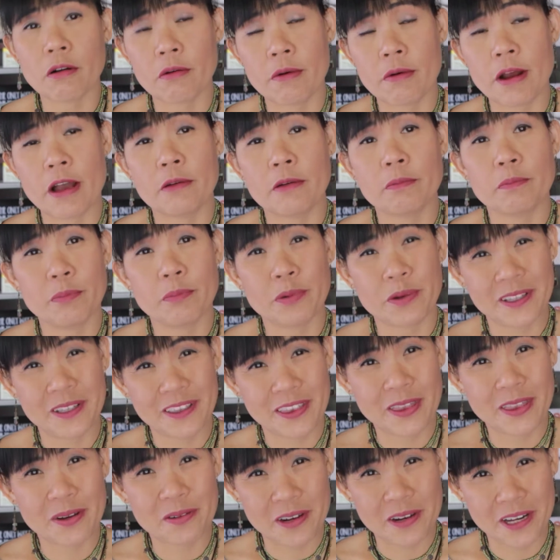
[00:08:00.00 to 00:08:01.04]
around zero point
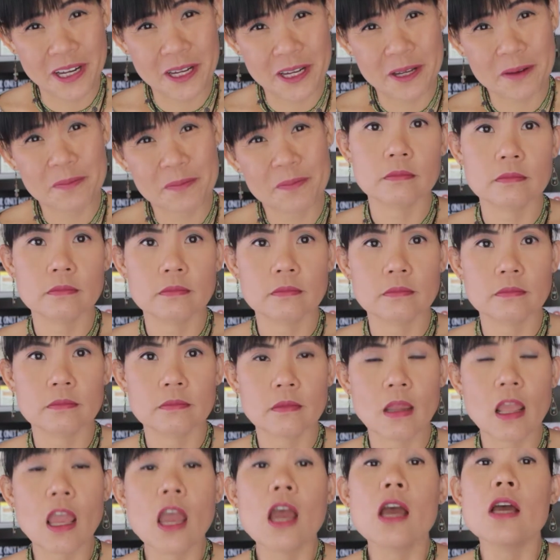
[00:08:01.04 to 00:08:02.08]
three.
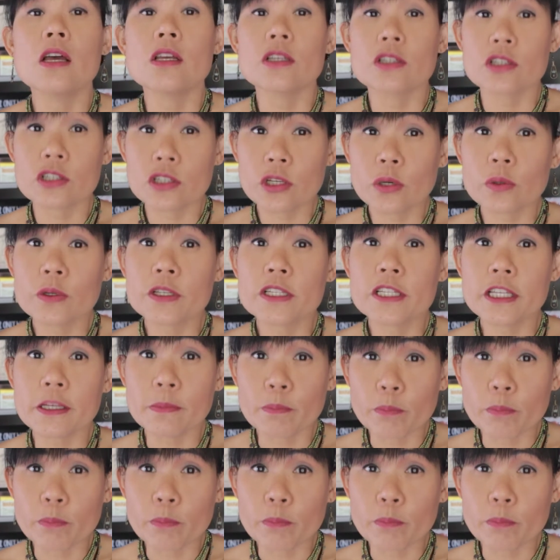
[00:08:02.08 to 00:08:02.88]
So is it